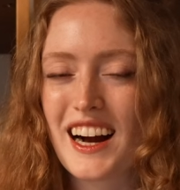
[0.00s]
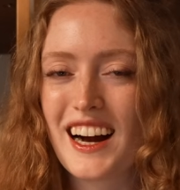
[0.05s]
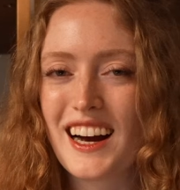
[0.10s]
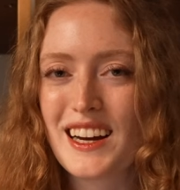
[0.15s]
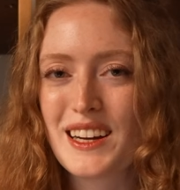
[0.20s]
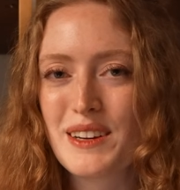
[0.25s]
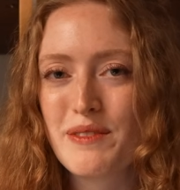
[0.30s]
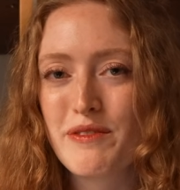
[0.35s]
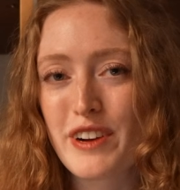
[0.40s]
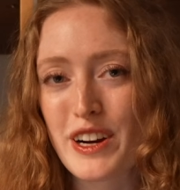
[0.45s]
I
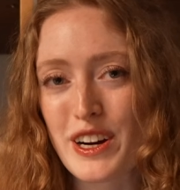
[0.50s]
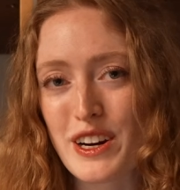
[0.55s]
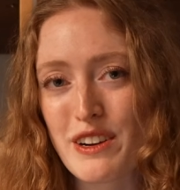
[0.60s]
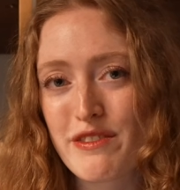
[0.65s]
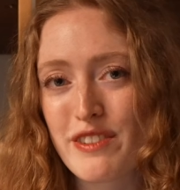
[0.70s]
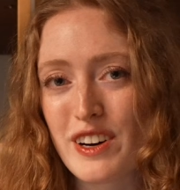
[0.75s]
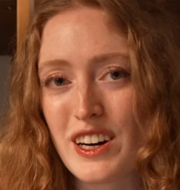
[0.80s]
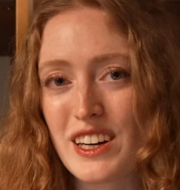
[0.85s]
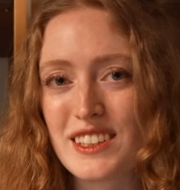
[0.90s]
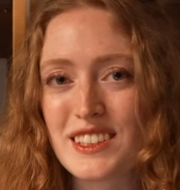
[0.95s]
am very
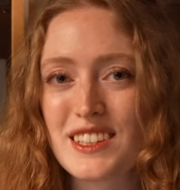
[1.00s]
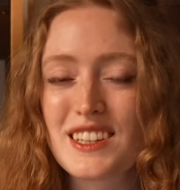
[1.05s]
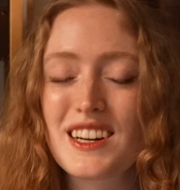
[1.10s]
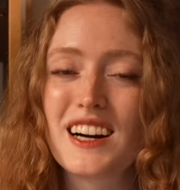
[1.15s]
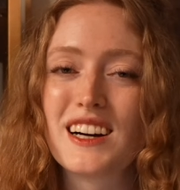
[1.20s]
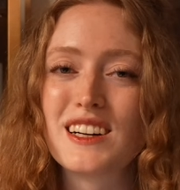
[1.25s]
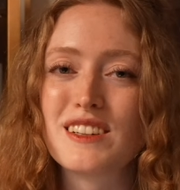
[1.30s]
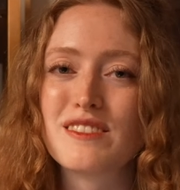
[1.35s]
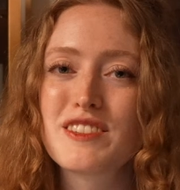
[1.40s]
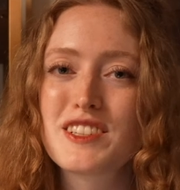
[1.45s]
fond
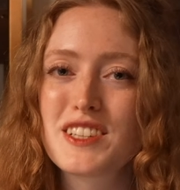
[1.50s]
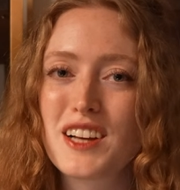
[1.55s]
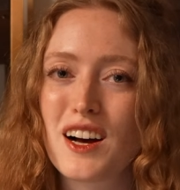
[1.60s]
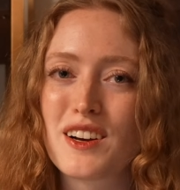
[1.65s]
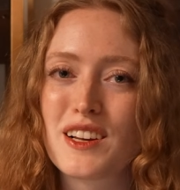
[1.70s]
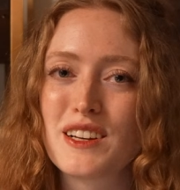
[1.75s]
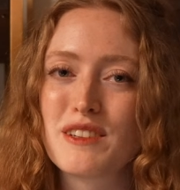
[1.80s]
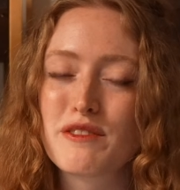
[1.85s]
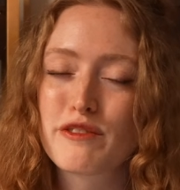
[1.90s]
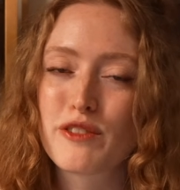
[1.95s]
of
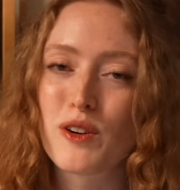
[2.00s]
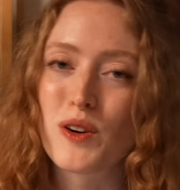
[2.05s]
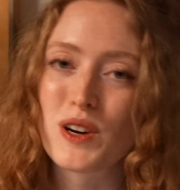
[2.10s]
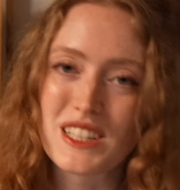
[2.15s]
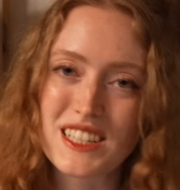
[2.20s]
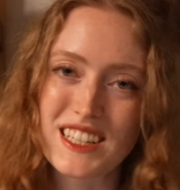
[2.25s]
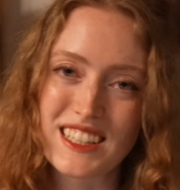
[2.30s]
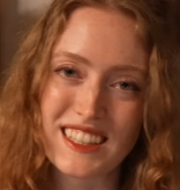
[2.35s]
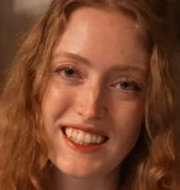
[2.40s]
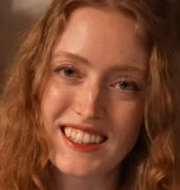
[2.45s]
Sonnet
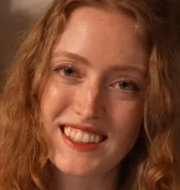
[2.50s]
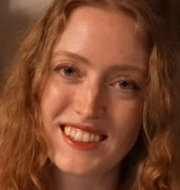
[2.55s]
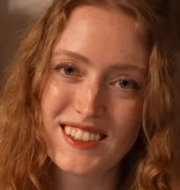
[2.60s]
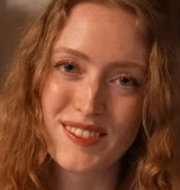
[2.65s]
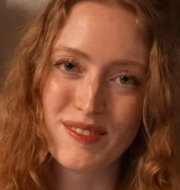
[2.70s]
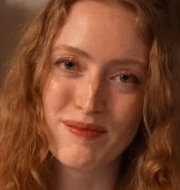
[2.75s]
14.